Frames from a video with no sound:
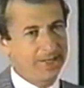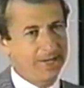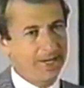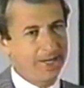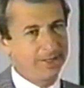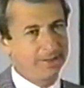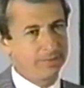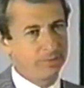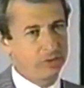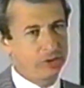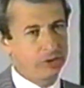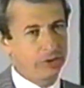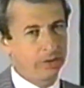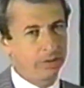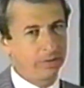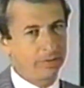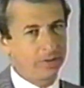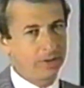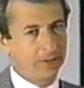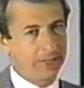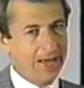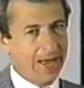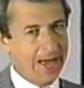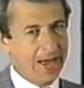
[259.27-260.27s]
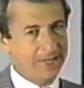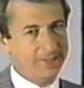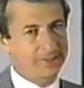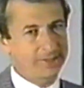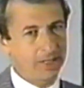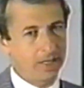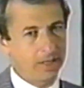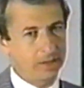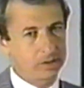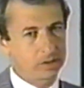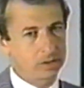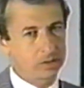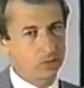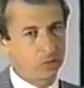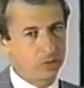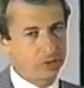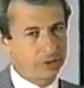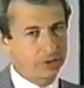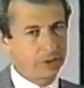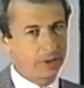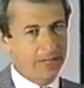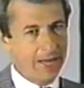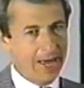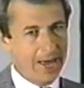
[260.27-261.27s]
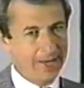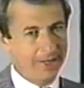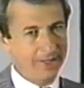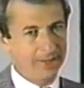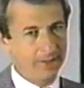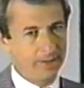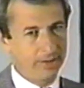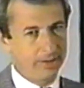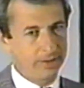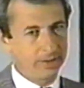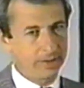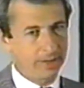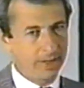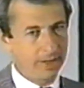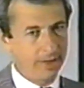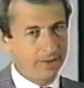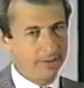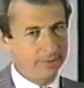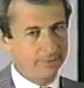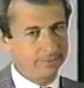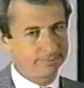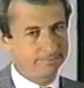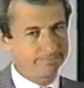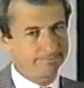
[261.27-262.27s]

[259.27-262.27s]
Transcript: and the material assets was the lagging indicator.